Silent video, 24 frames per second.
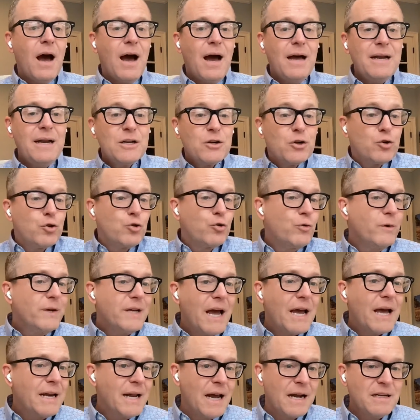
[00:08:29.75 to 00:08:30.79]
I didn't
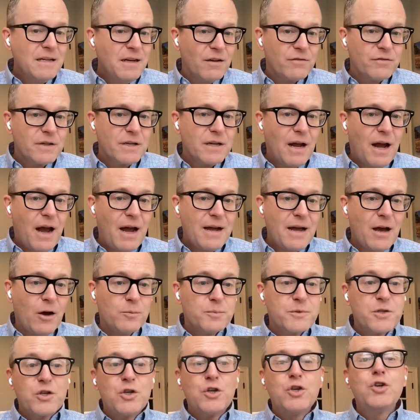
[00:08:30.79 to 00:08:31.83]
create any of it. I
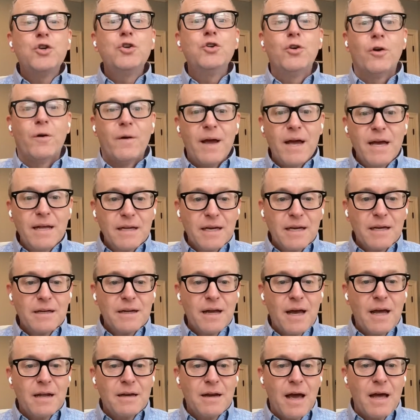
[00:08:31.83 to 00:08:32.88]
helped curate it.
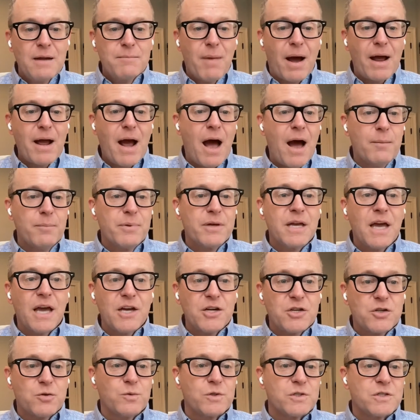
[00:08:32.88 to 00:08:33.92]
And my
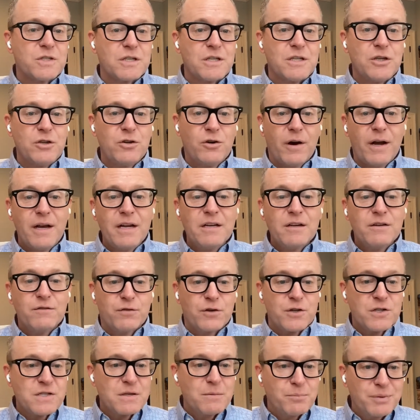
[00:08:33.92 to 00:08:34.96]
obligation was to curate it
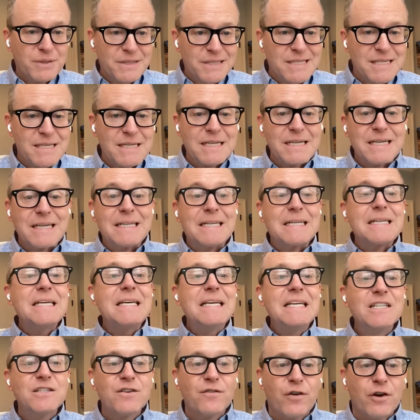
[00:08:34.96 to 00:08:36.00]
for simplicity and
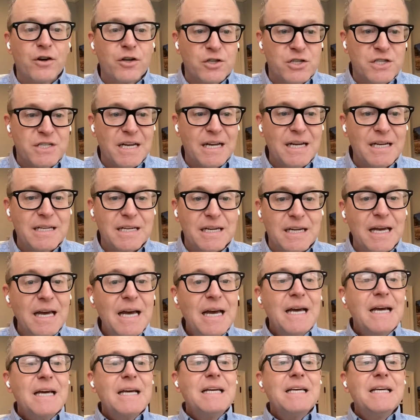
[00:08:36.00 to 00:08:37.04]
ease of understanding,
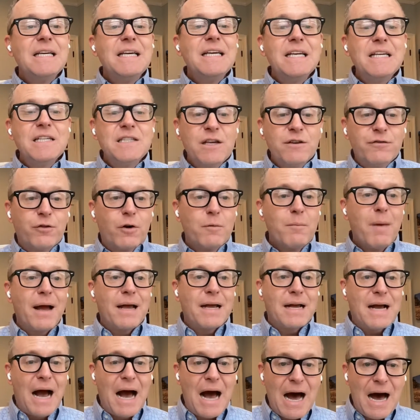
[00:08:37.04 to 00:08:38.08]
easy for my
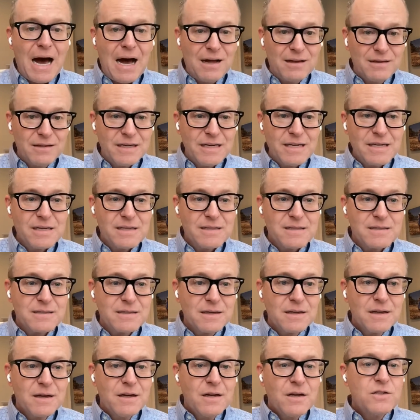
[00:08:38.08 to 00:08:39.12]
colleagues
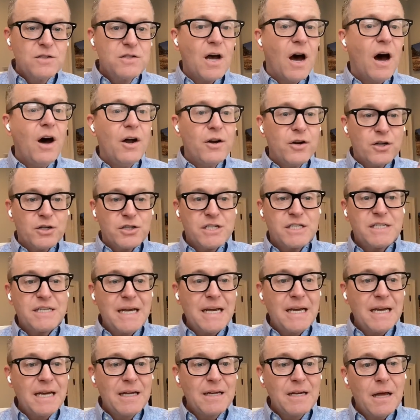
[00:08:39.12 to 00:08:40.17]
to
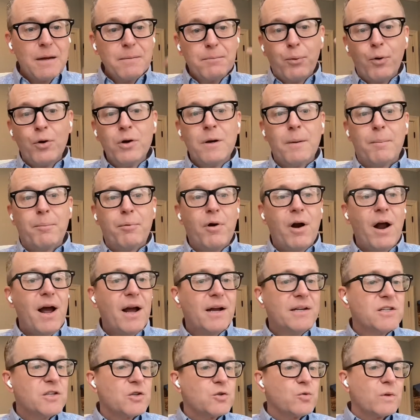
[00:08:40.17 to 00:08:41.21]
understand and put into
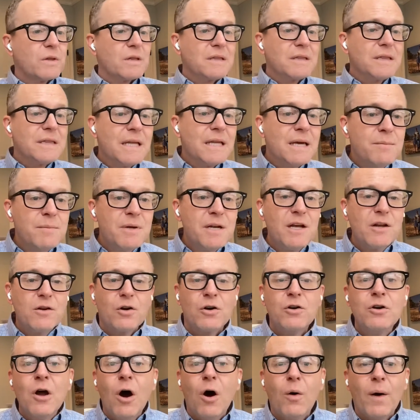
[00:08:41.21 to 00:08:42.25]
practice with limited
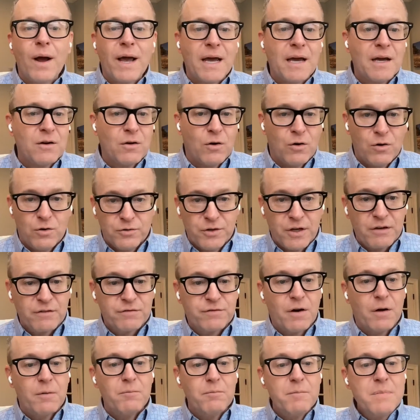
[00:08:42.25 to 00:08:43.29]
or no hand holding
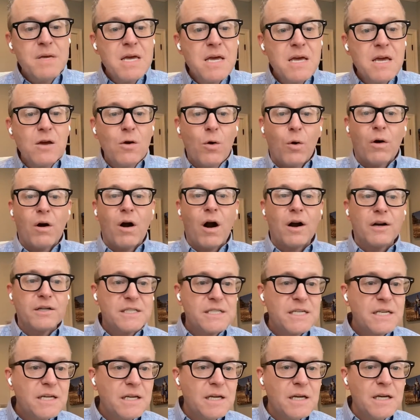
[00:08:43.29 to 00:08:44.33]
from me or our
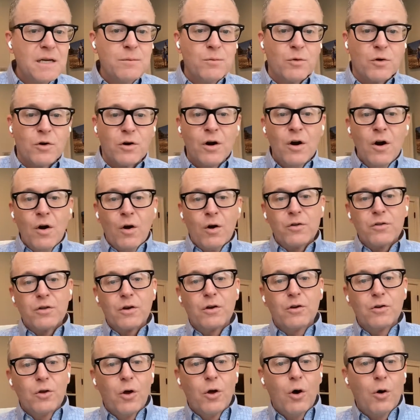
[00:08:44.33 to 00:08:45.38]
team or the
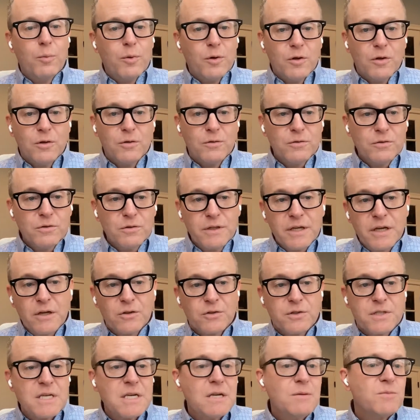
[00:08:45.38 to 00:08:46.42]
global legal
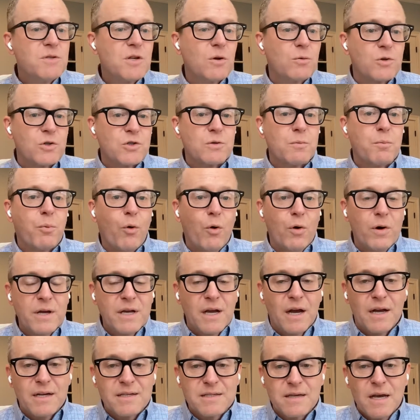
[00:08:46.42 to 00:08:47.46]
teams that were supporting
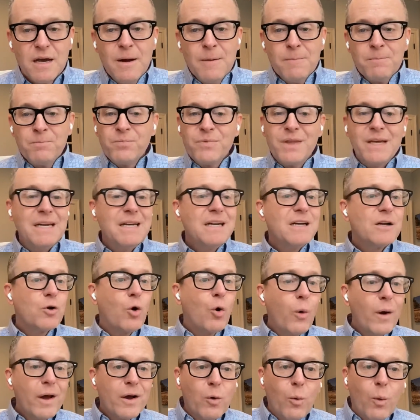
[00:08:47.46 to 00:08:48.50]
us. They needed
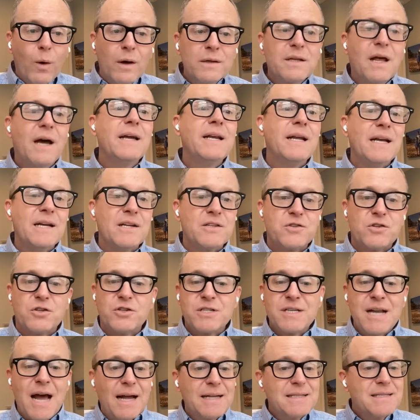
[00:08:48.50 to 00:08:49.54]
quick one-line
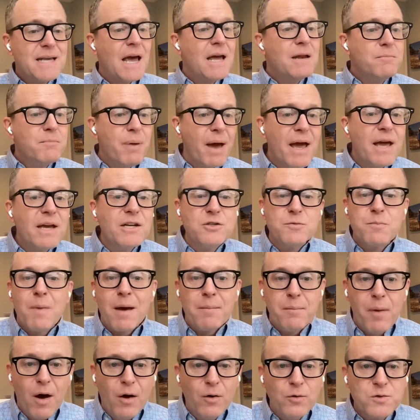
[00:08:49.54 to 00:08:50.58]
answers, not 10-page
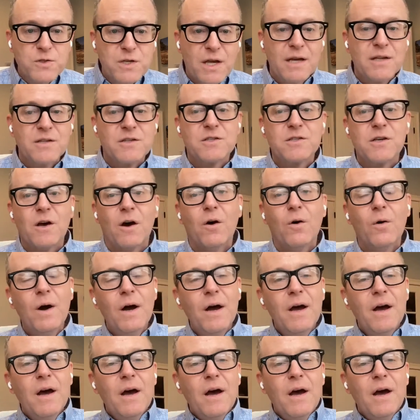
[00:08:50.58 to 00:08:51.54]
memos. And so